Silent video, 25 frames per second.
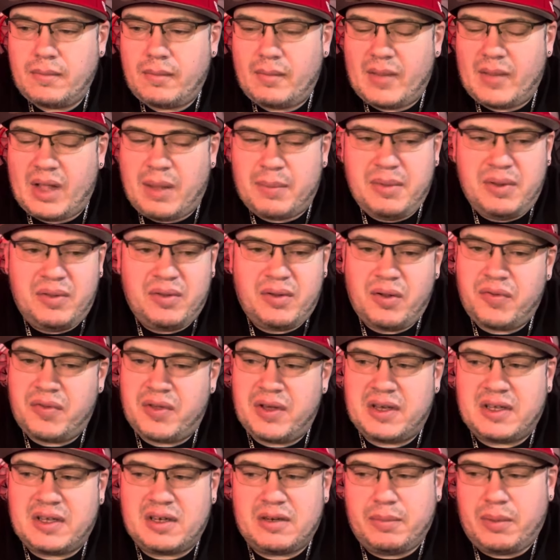I mean, they're
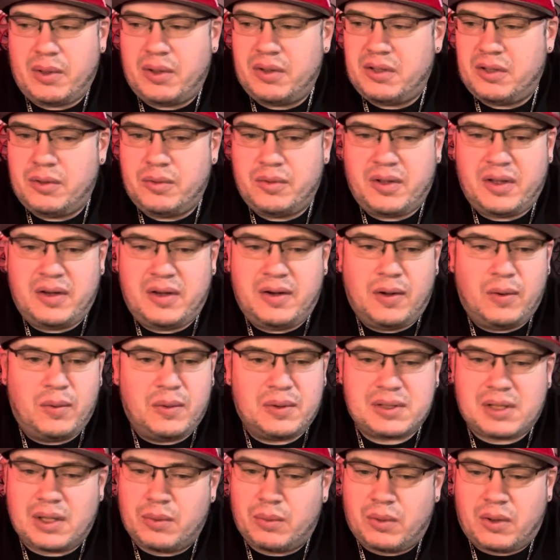thinking about you. They know
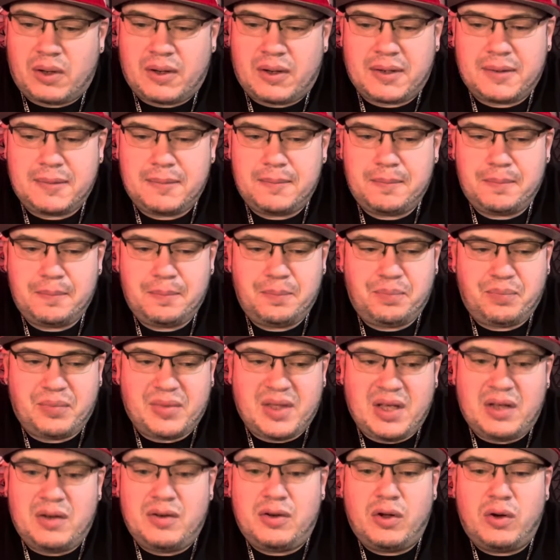what they want.
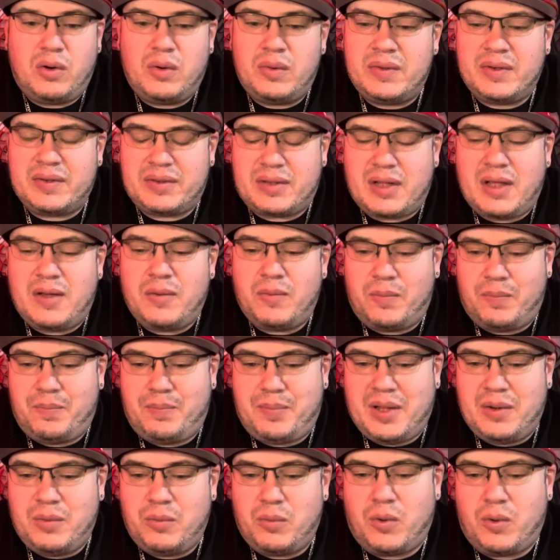They know what they've
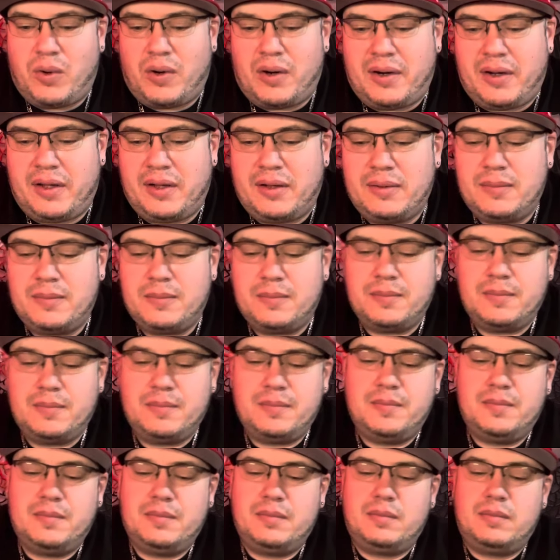been wanting.
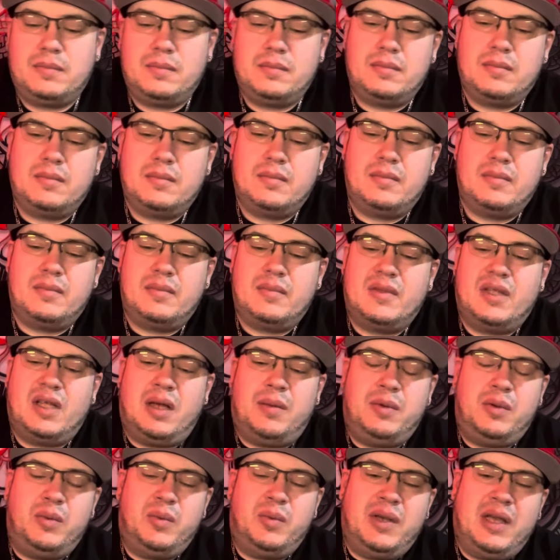
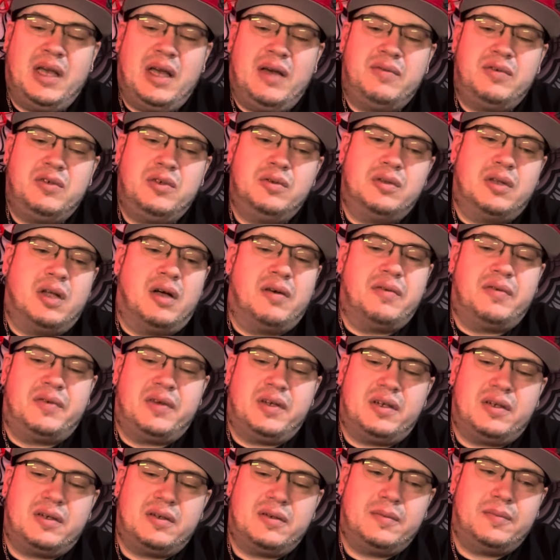I mean, we have new love
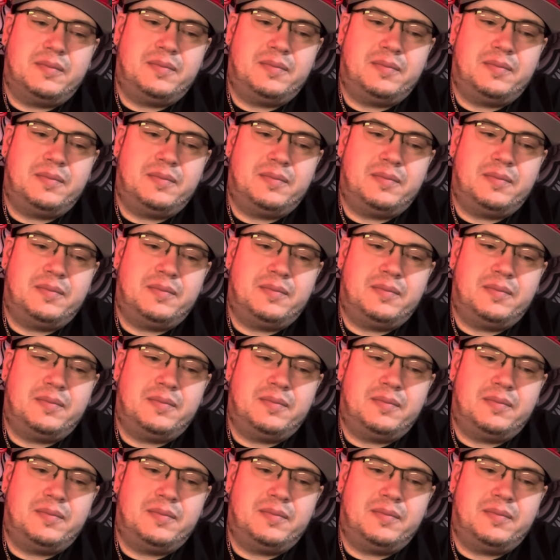here.